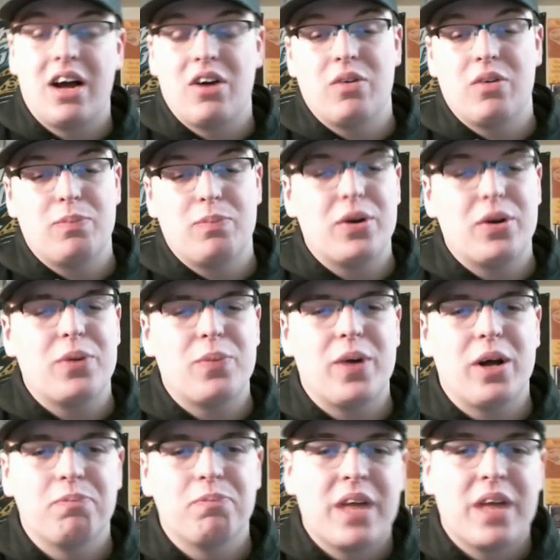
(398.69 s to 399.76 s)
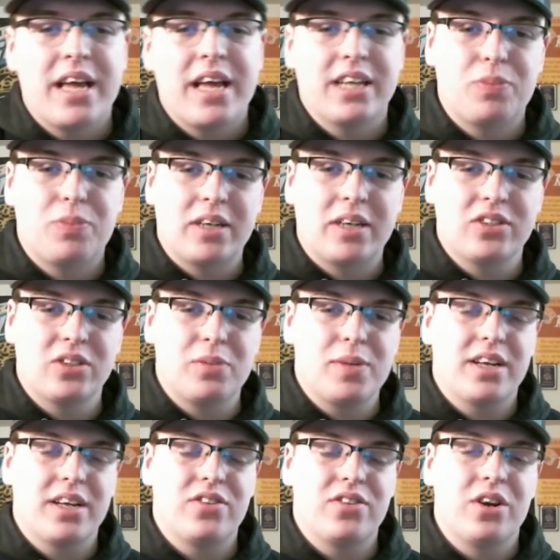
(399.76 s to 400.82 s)
pretty well, especially
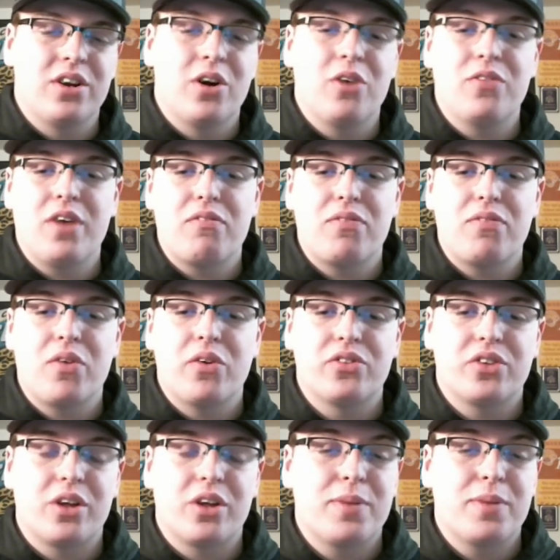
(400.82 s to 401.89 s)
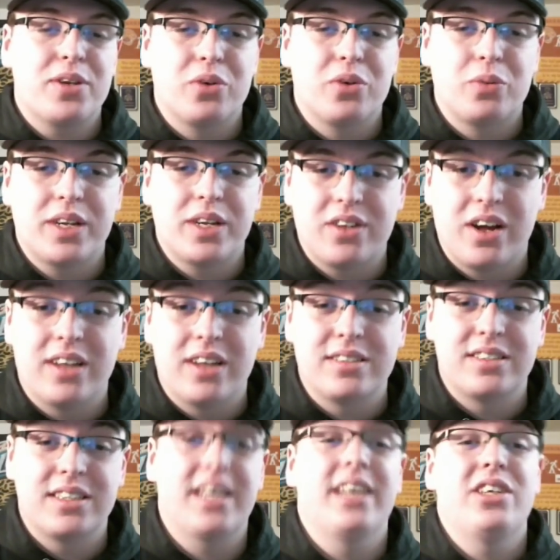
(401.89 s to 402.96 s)
because, you know, if Foles is going to be doing what he does and
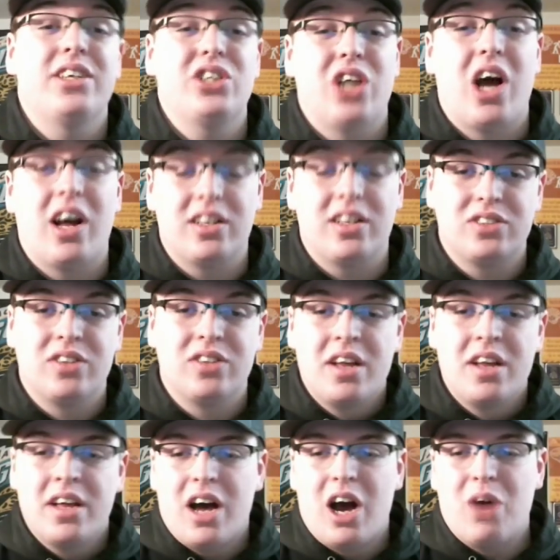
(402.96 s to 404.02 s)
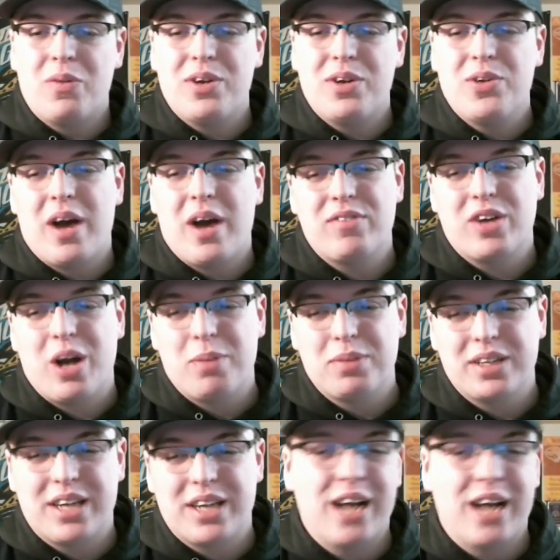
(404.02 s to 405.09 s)
he takes shots, we do have a couple
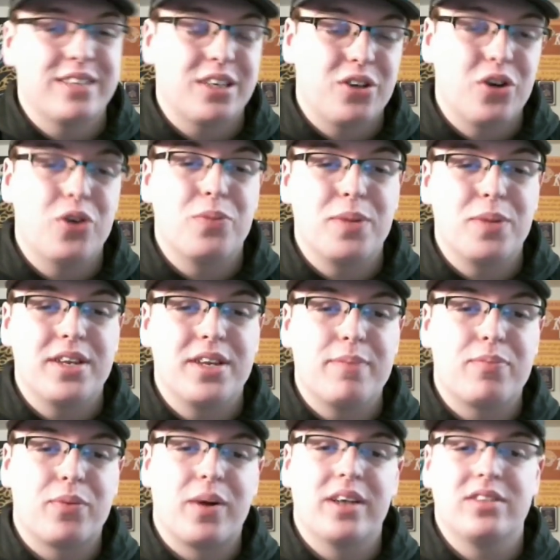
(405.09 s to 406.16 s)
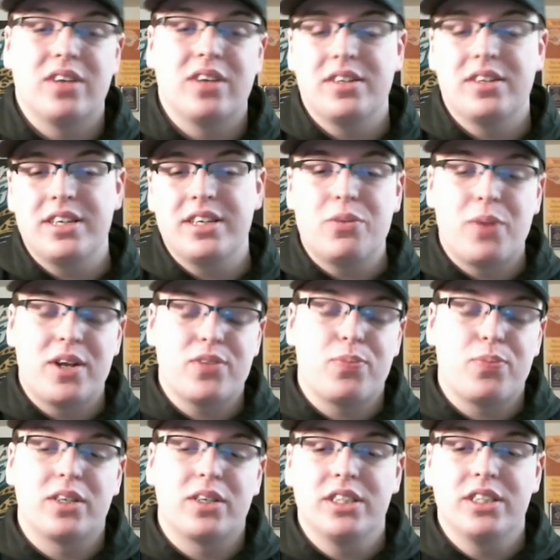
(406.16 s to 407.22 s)
of guys that could be deep threats. D.D.
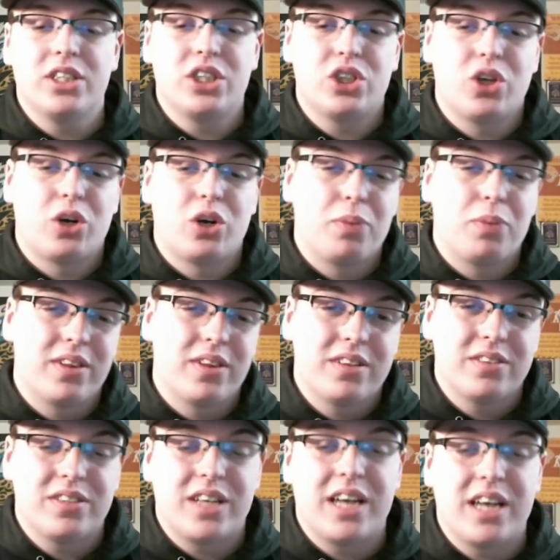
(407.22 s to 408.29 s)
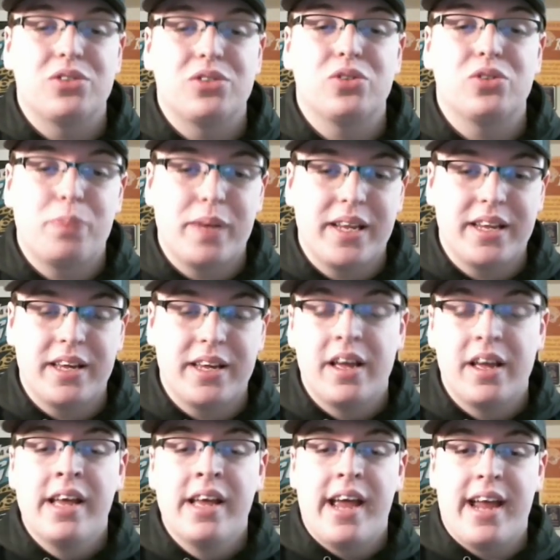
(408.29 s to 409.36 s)
Westbrook, DJ Chark, both of those guys are speedy
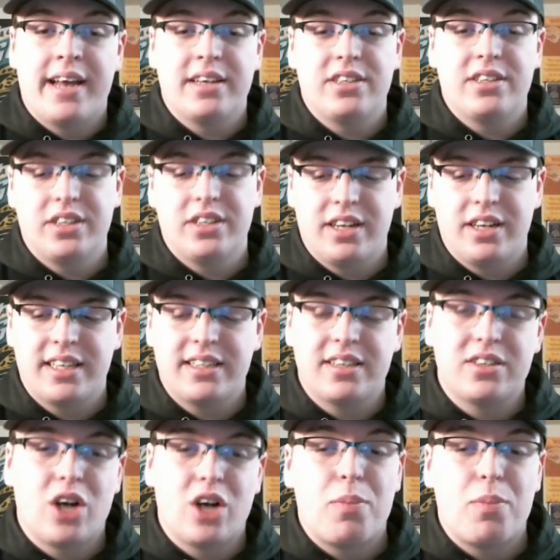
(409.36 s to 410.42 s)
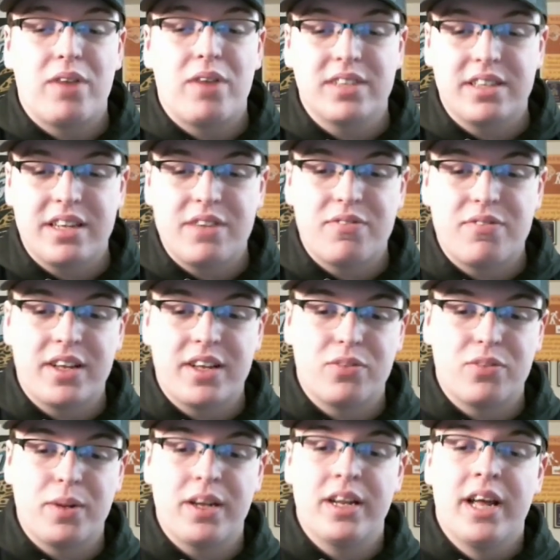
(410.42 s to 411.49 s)
and could take the top off the defense.
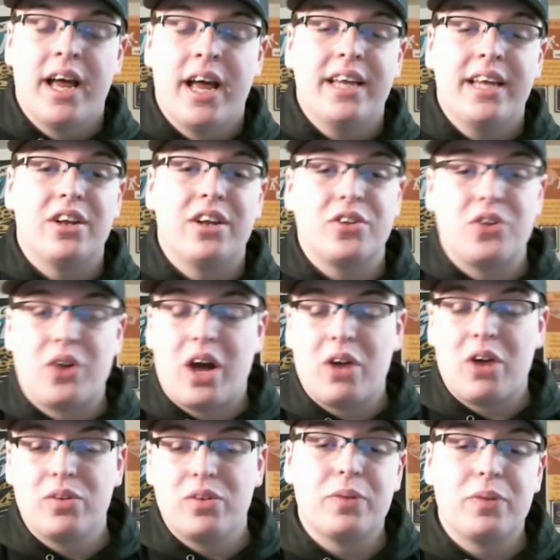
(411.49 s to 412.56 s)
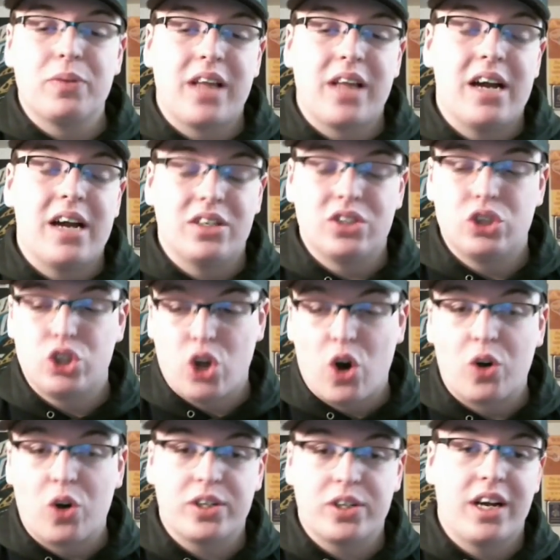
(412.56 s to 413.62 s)
But, you know, you got to really rely on
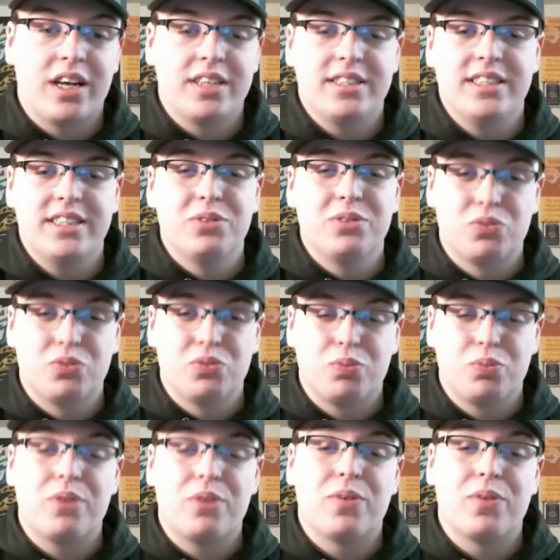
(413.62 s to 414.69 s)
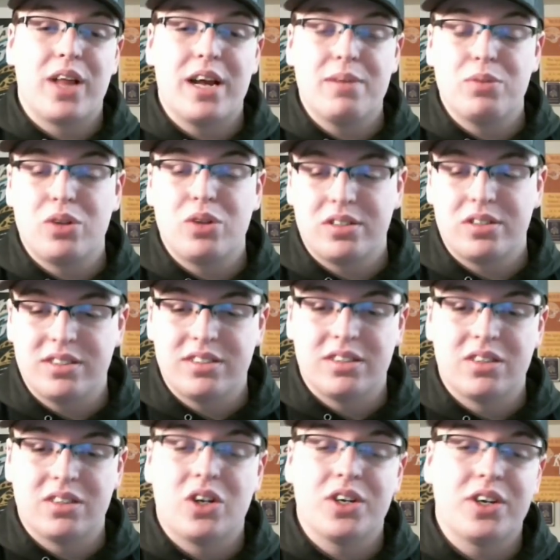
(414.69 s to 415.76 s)
Chark. D.D. was pretty reliable all
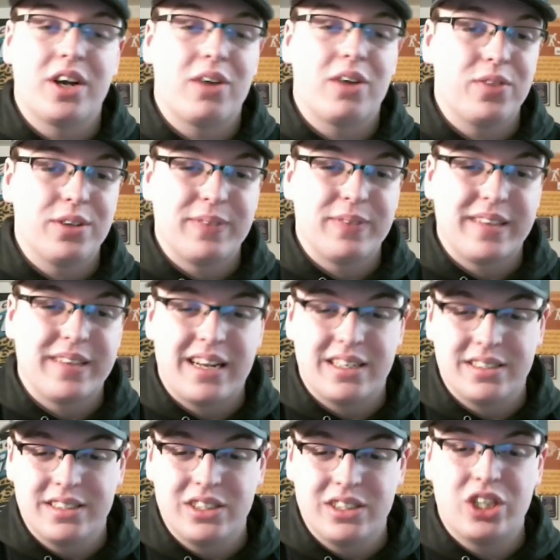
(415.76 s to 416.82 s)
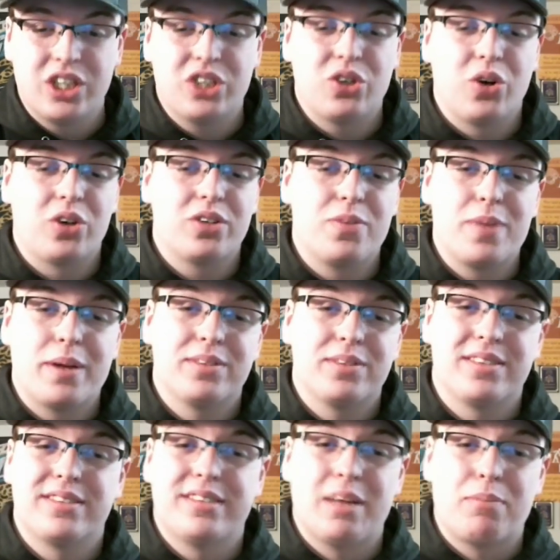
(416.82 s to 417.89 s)
season long. You got to really rely on DJ Chark to be able to
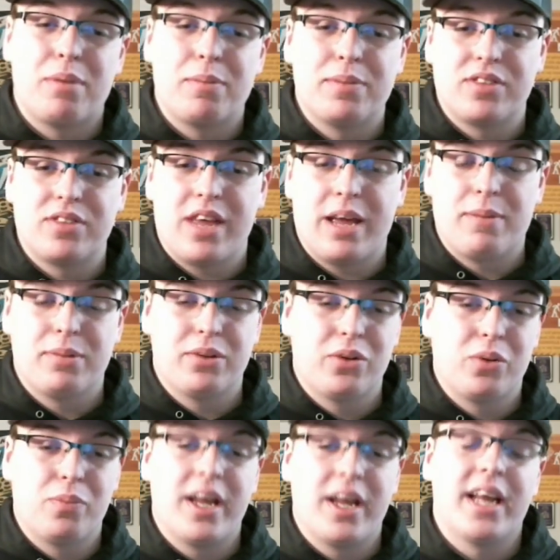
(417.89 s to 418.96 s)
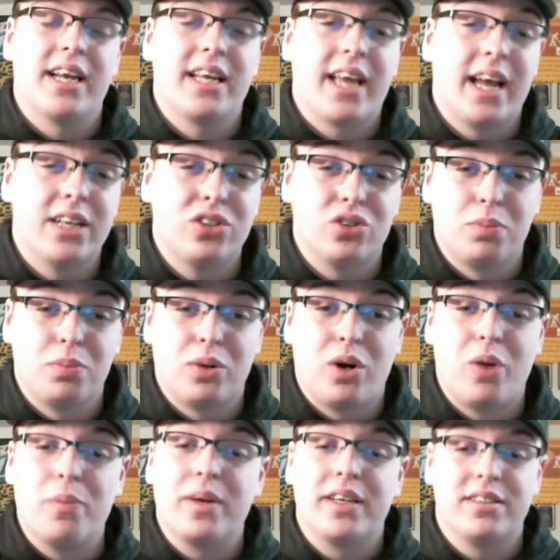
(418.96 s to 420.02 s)
step up his game a little bit and to catch the ball,
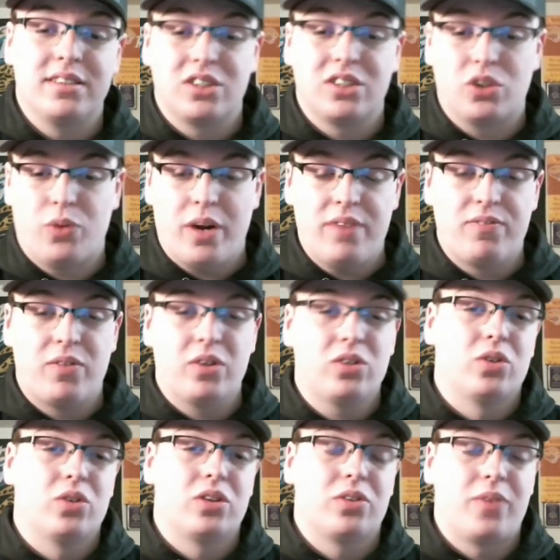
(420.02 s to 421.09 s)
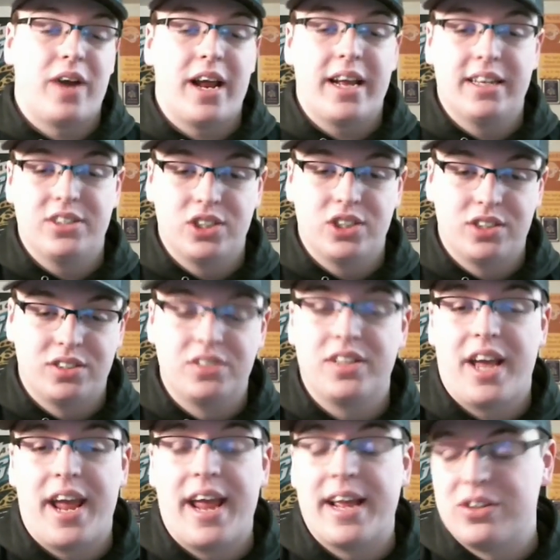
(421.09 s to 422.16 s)
because he's a great vertical threat. It's just his
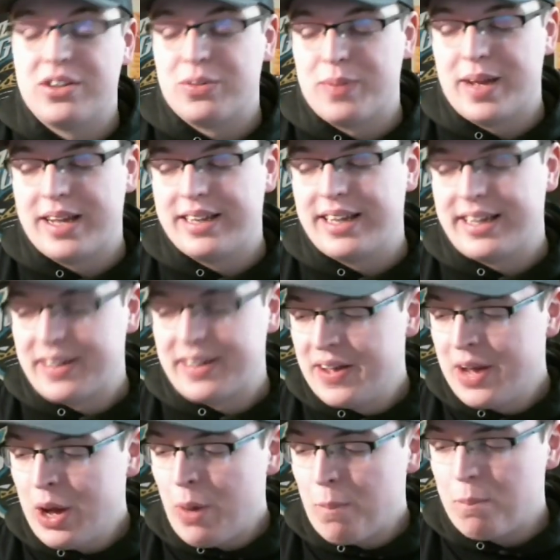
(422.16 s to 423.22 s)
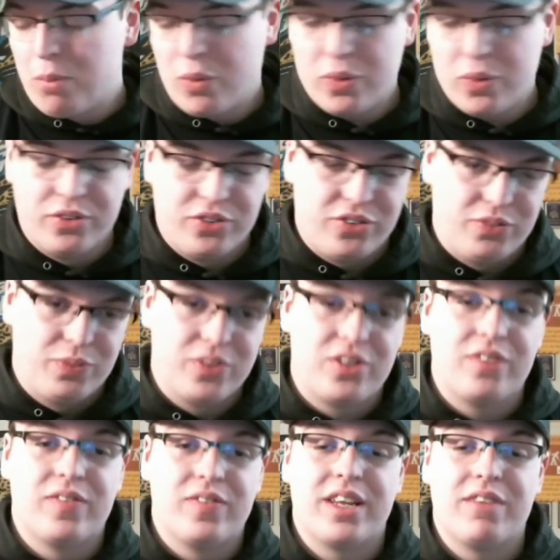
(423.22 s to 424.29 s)
hands, man. Like, Bortles was
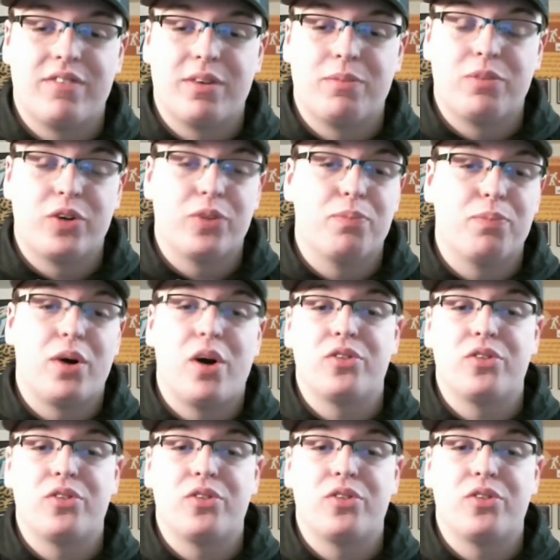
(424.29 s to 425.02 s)
even giving him good balls